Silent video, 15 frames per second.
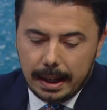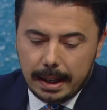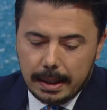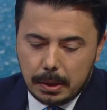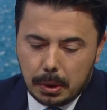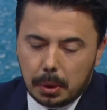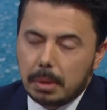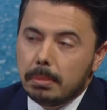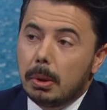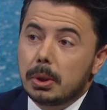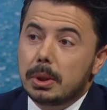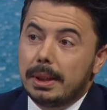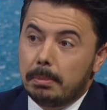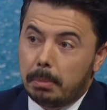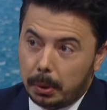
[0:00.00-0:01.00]
So the most
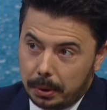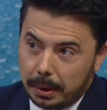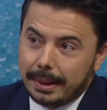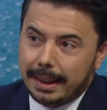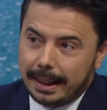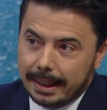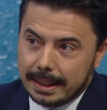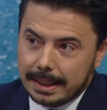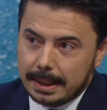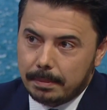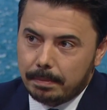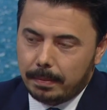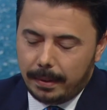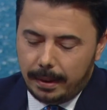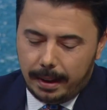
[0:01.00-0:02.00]
important thing is,
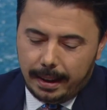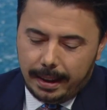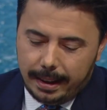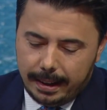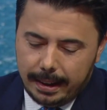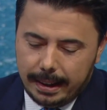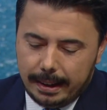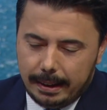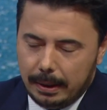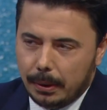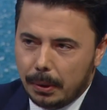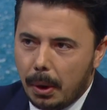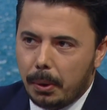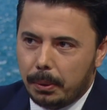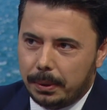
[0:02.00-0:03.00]
you know,